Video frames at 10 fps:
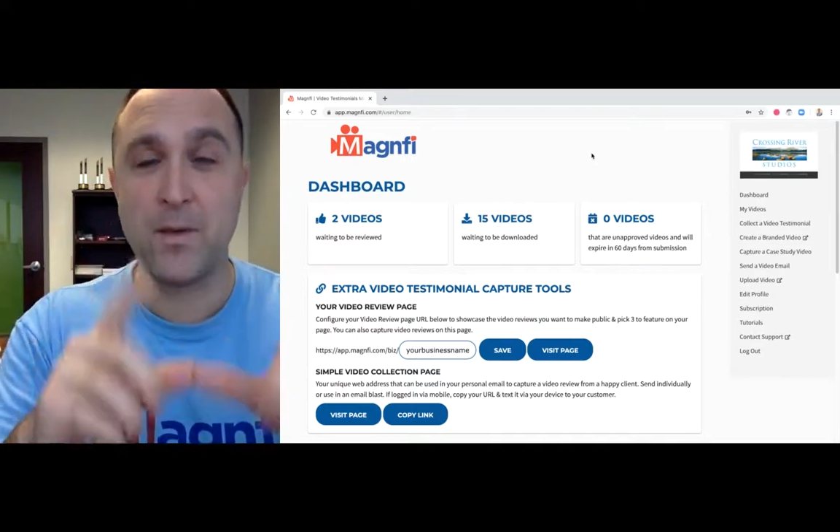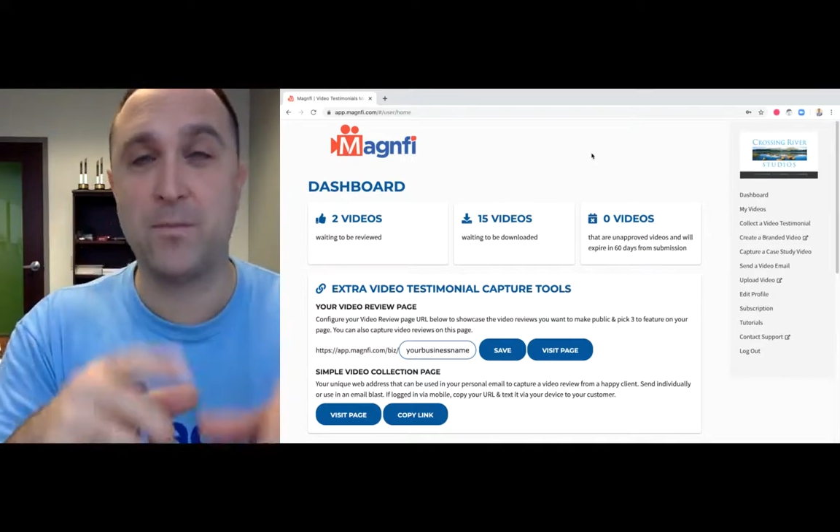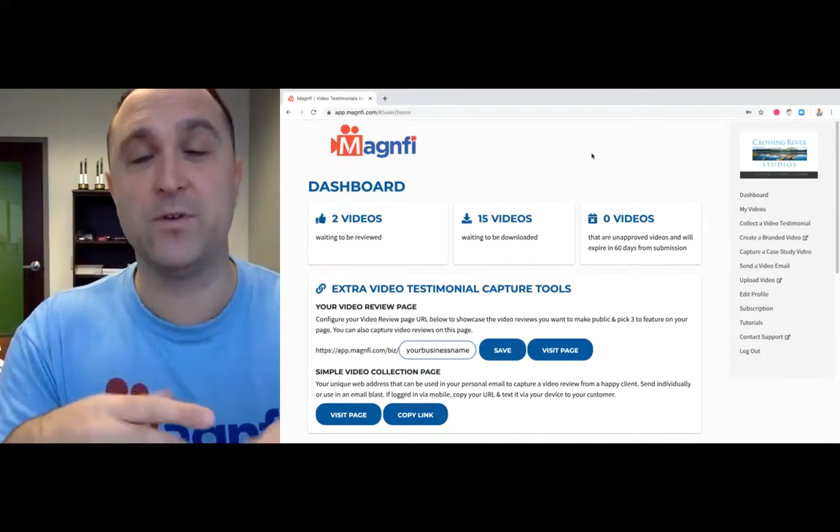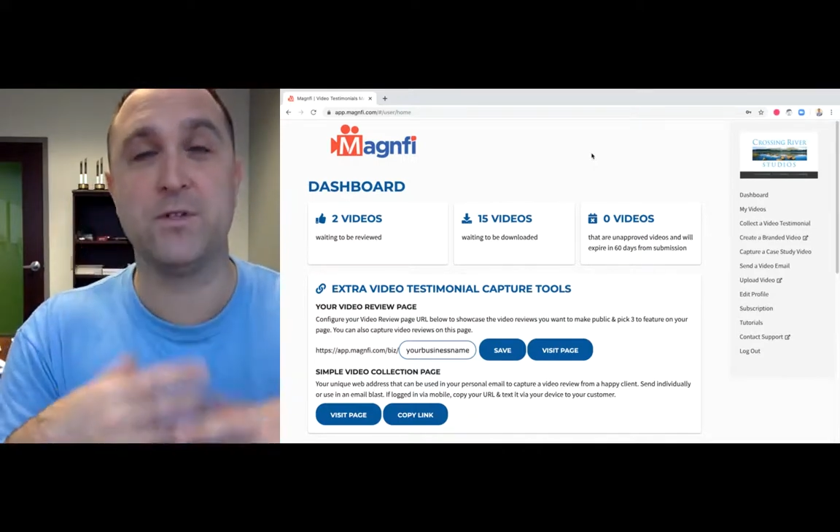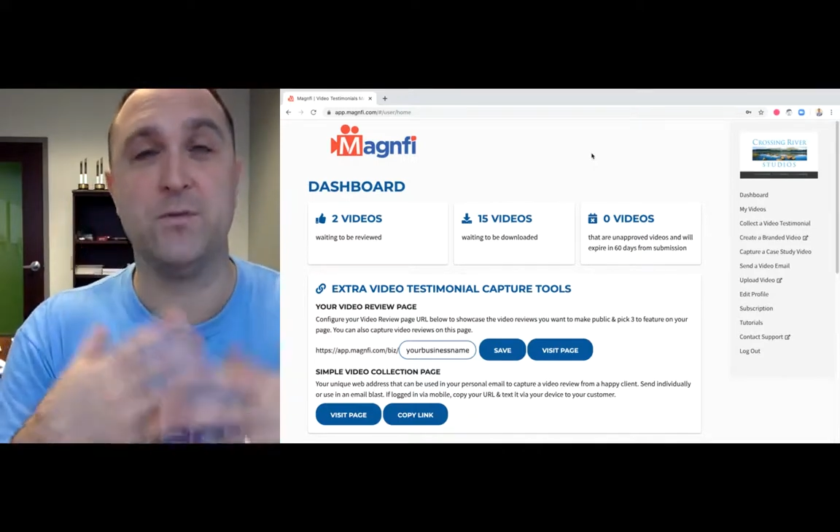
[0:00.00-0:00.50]
The
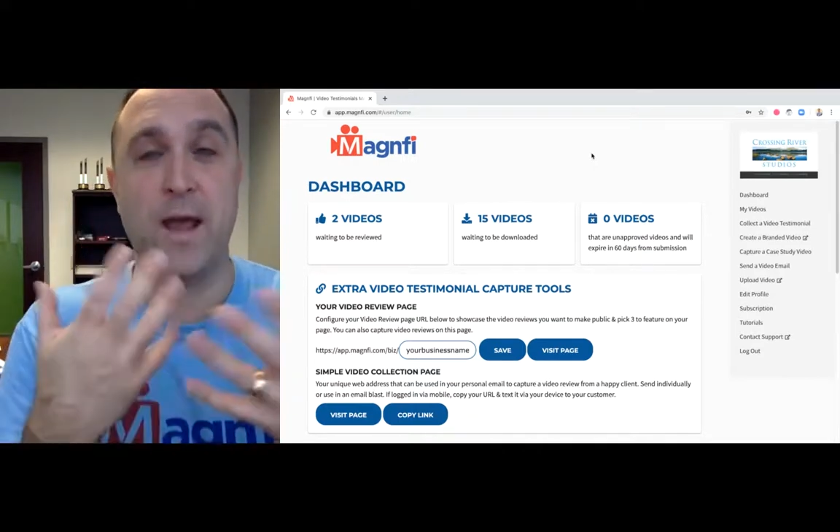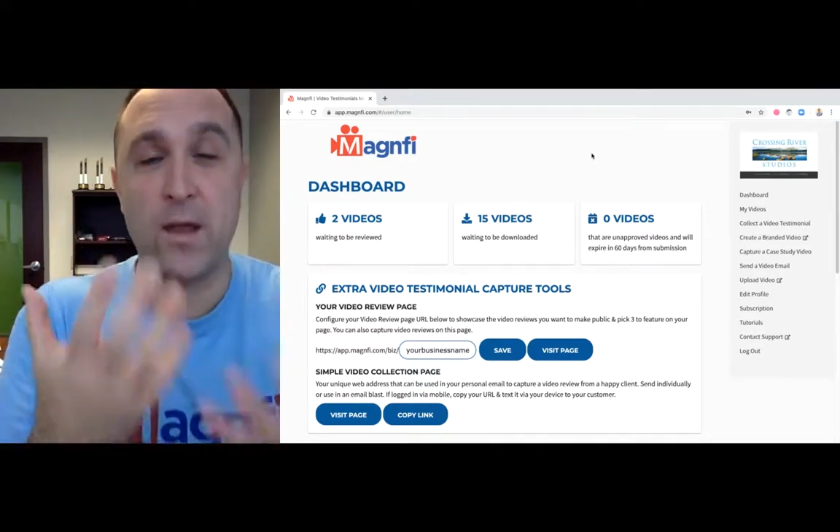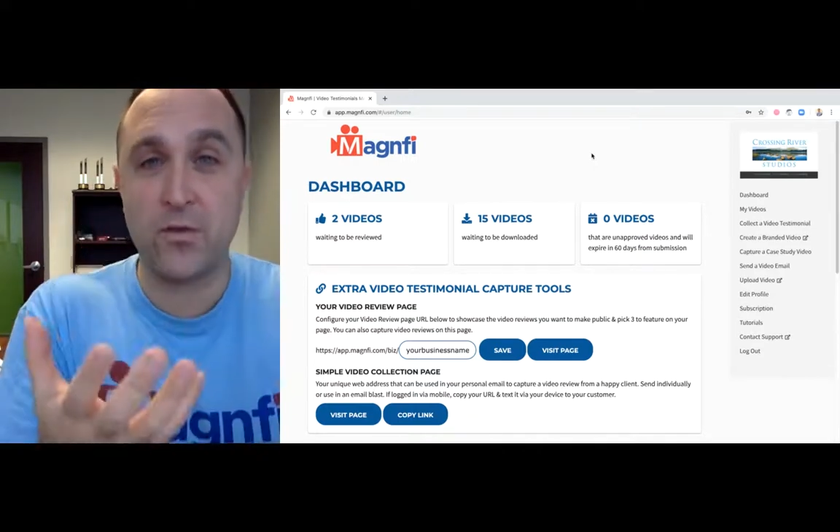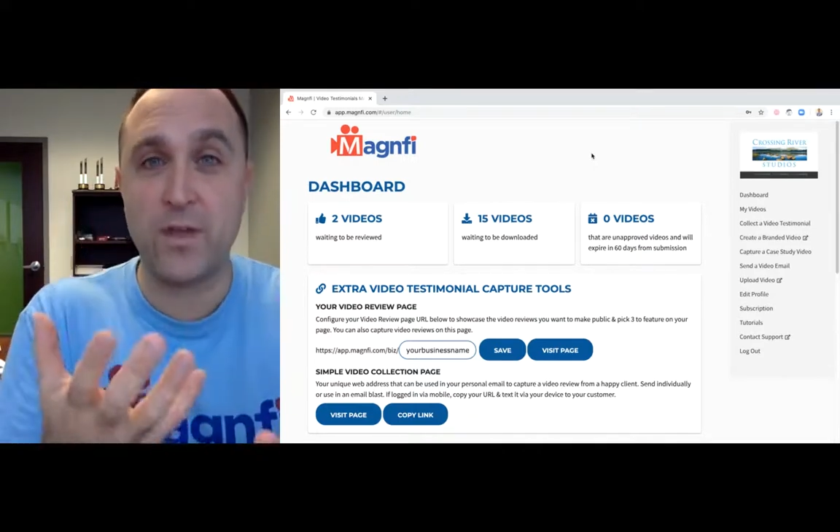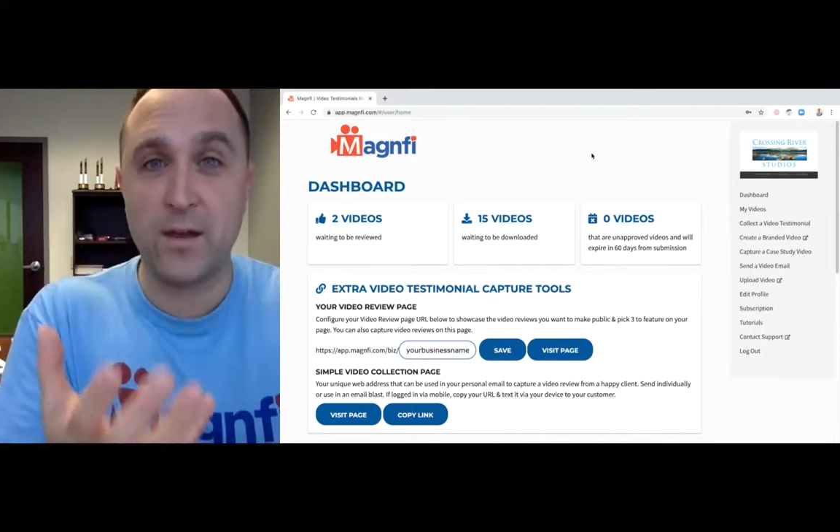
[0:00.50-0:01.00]
person will
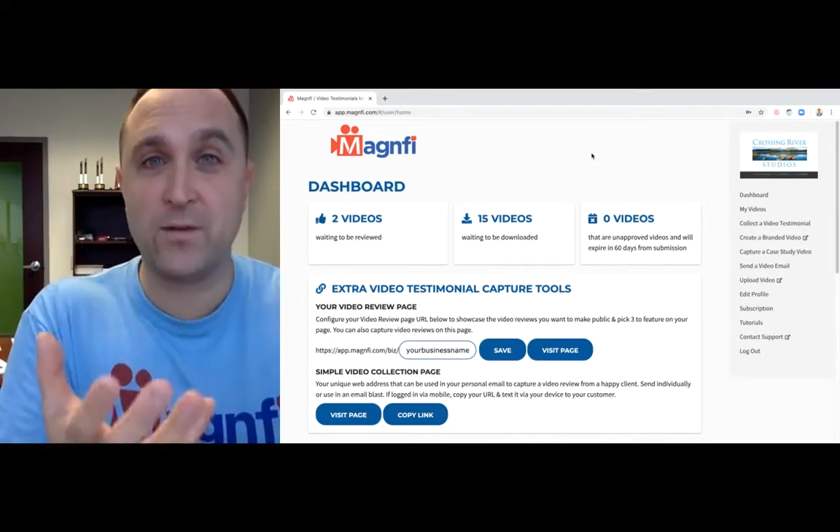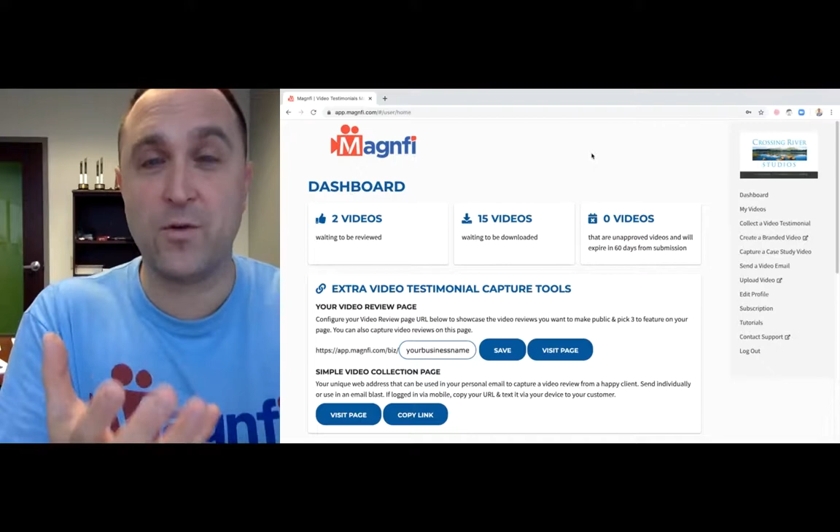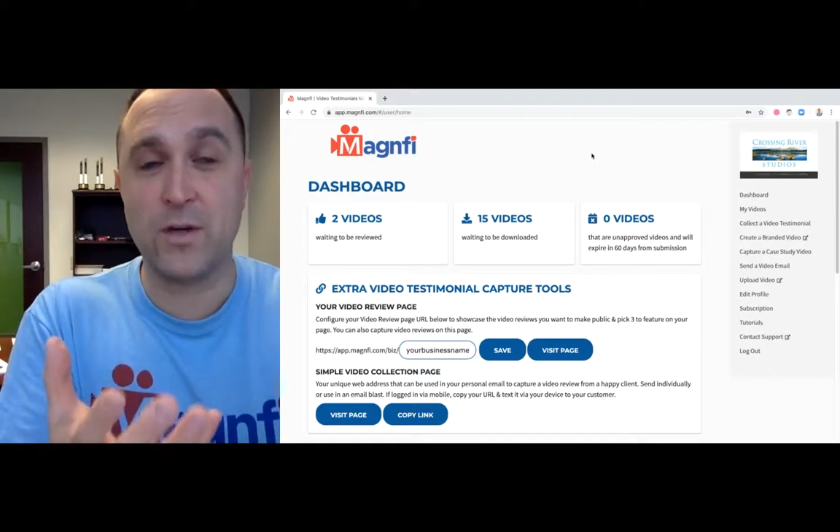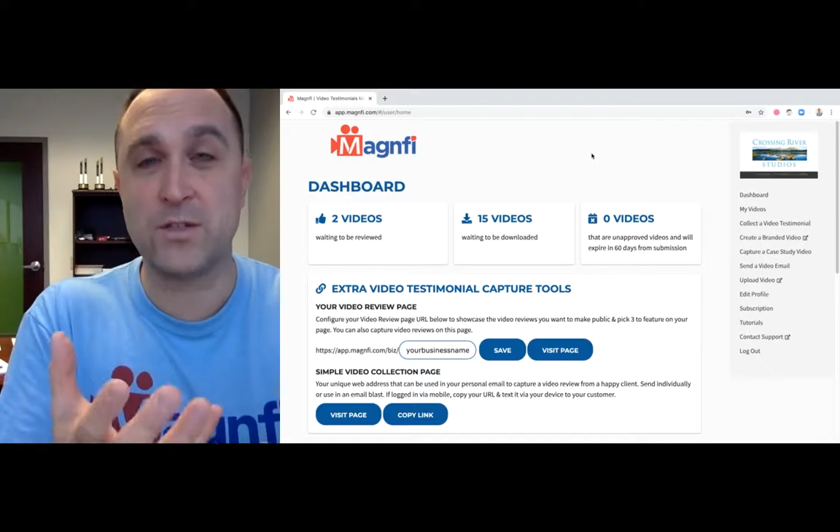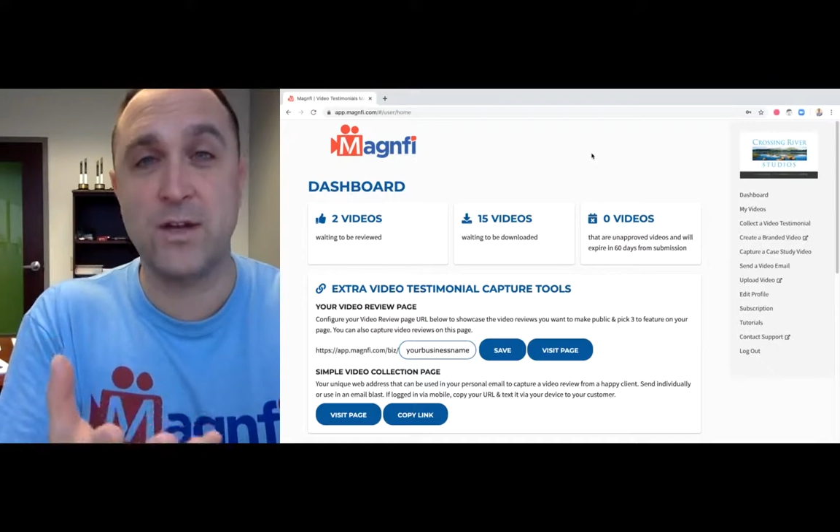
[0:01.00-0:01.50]
answer that
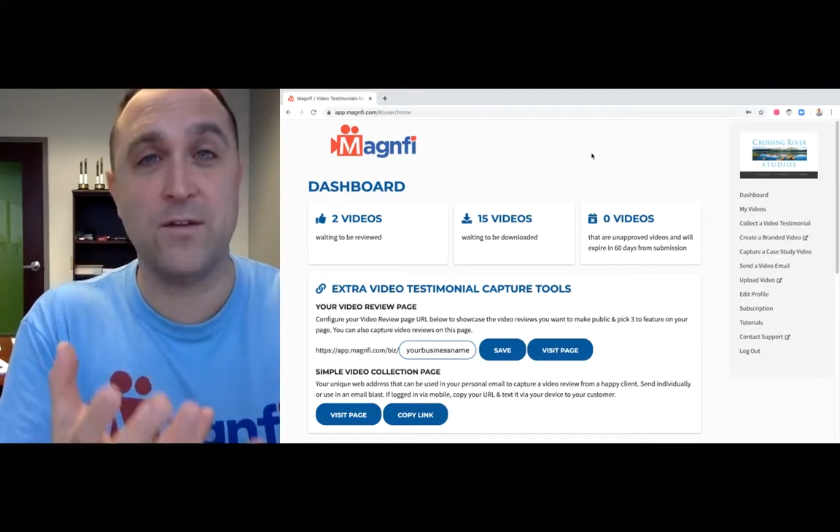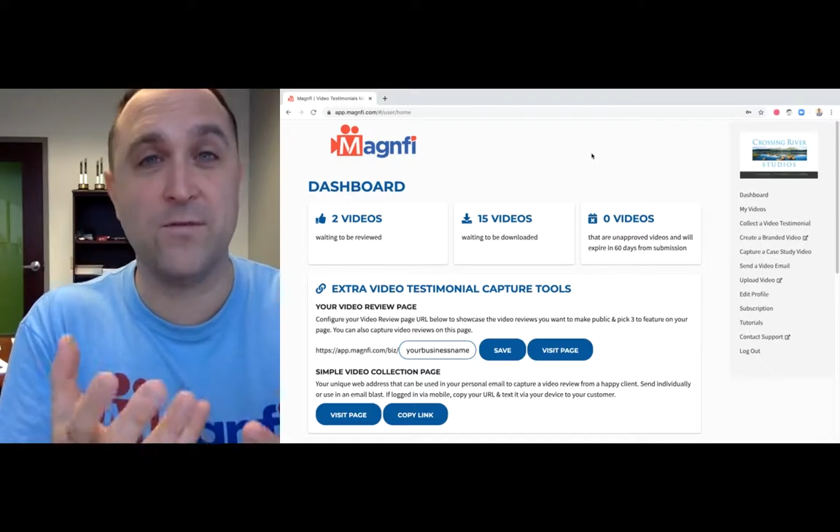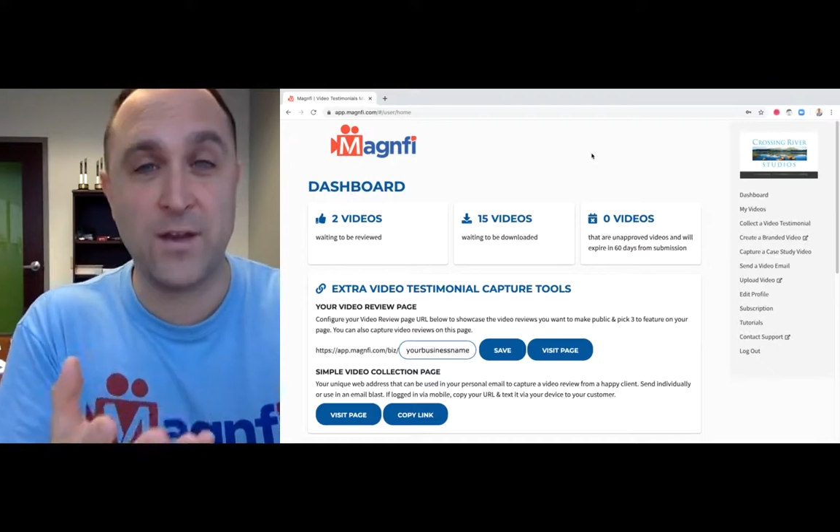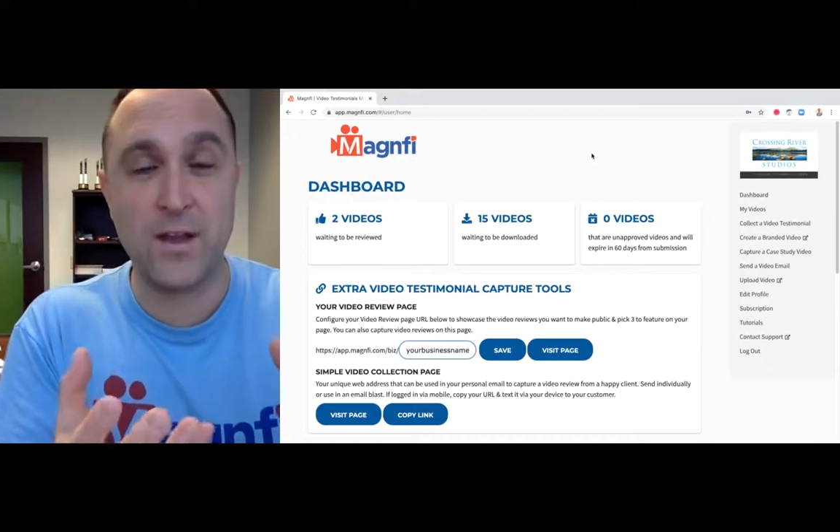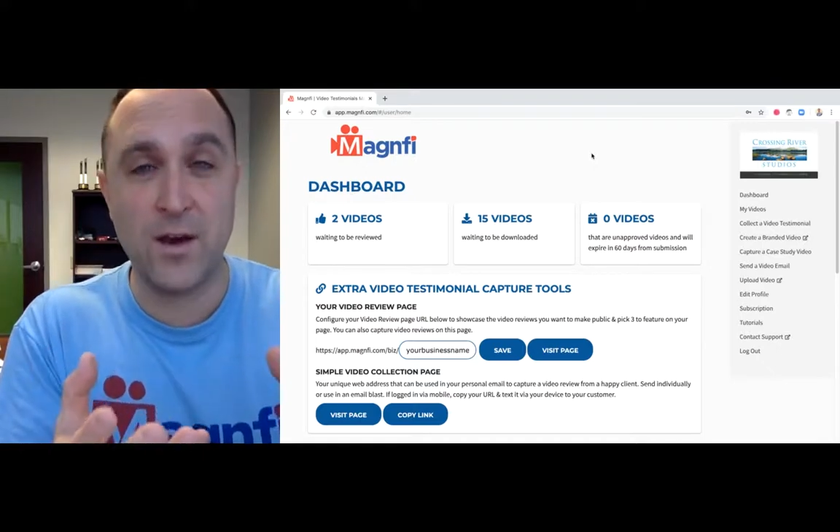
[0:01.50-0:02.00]
question on
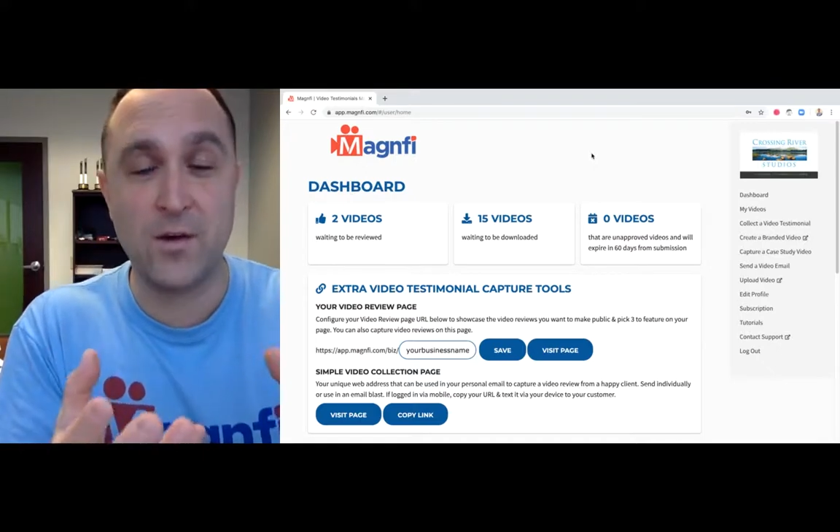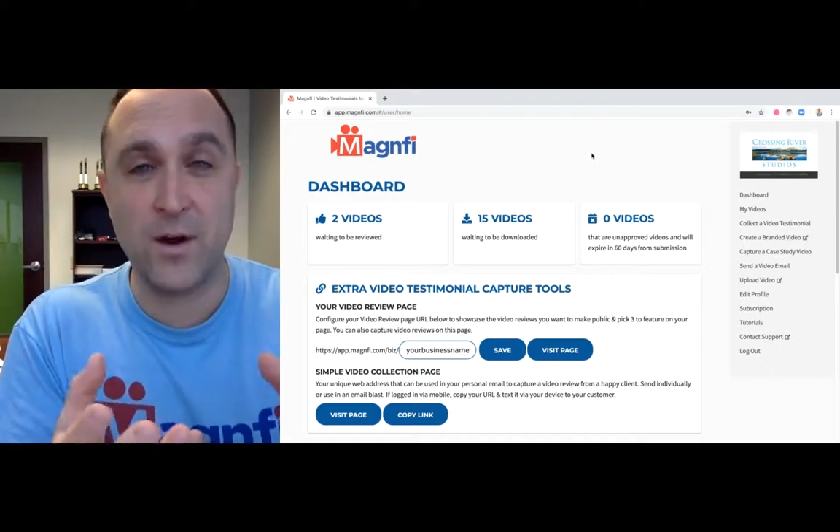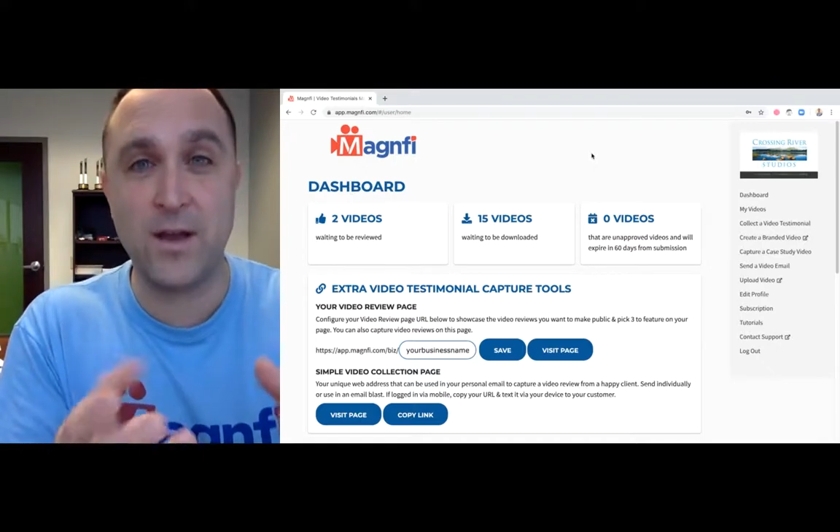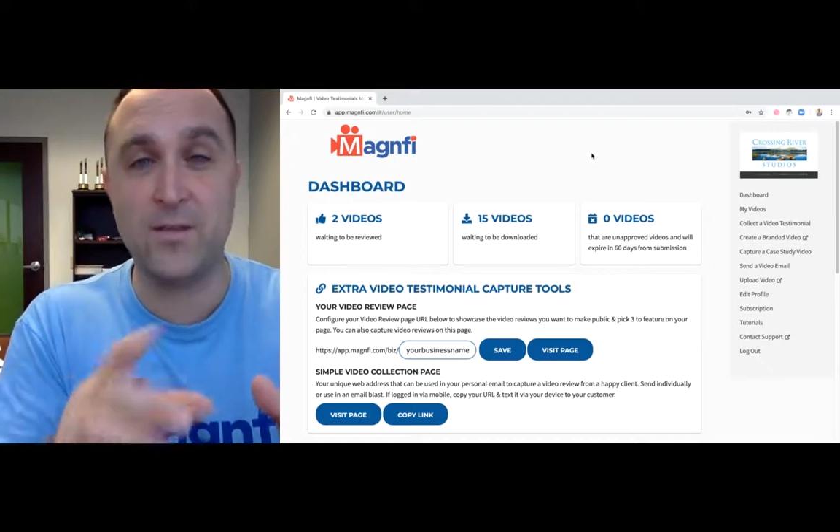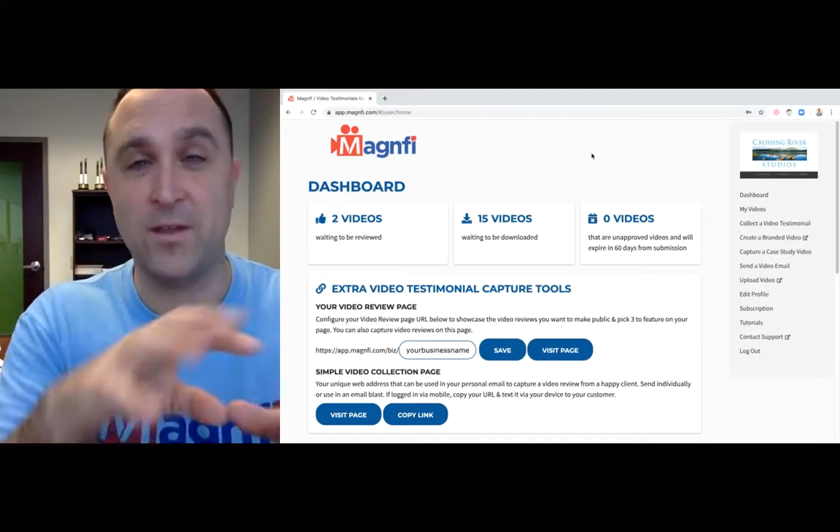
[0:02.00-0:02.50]
video, right?